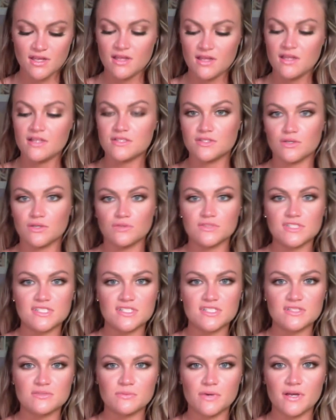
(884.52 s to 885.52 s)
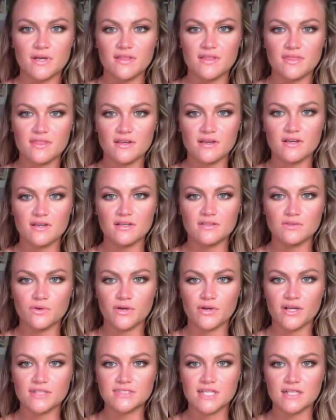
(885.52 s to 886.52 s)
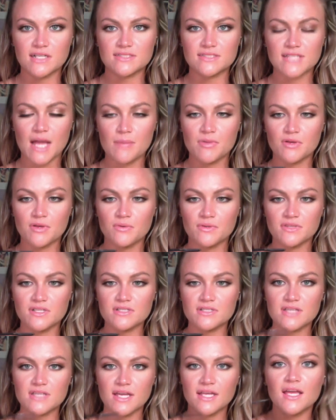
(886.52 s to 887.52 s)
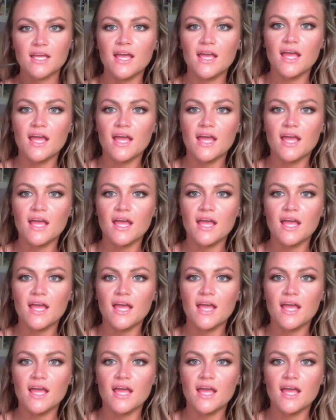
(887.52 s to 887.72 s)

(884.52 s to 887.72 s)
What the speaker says: So this is what the L'Oreal Telescopic one looks like.